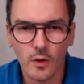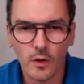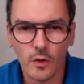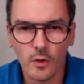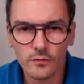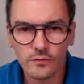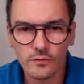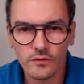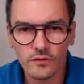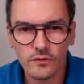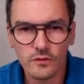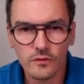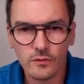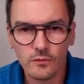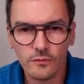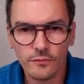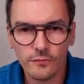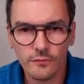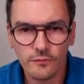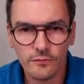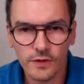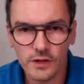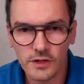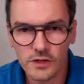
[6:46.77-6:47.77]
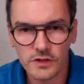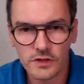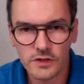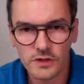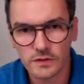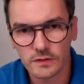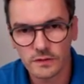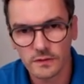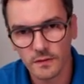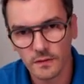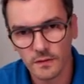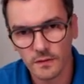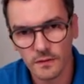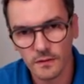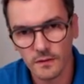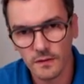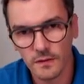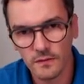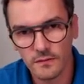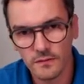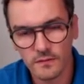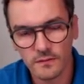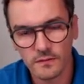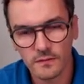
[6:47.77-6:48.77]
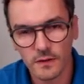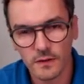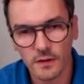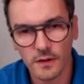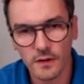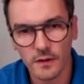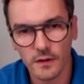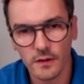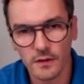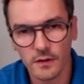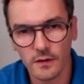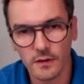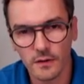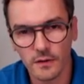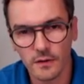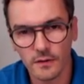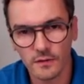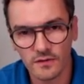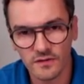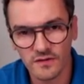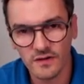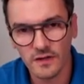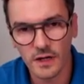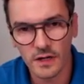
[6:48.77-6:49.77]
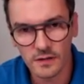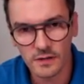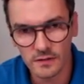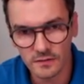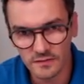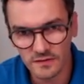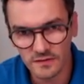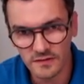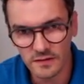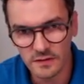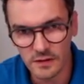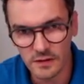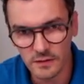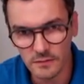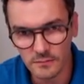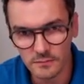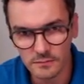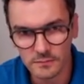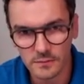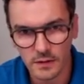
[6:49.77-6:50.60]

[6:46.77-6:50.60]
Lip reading: Once you finish this CI and CD,